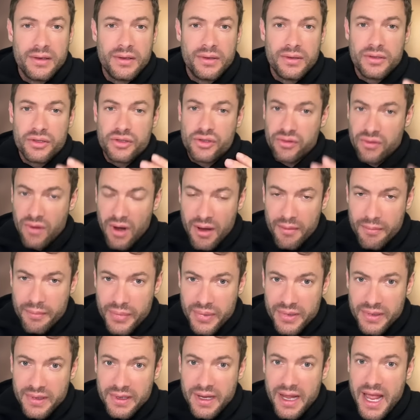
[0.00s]
Trump,
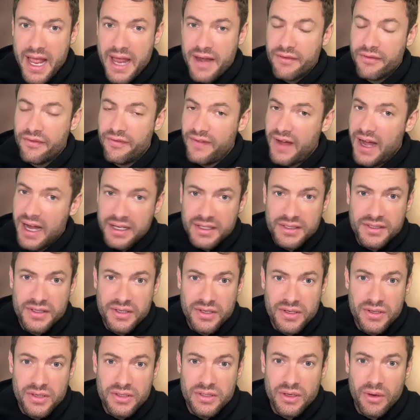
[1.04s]
and Fox
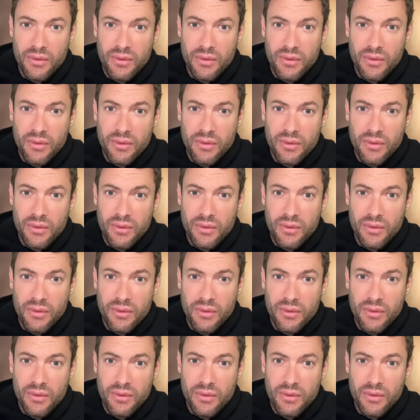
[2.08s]
News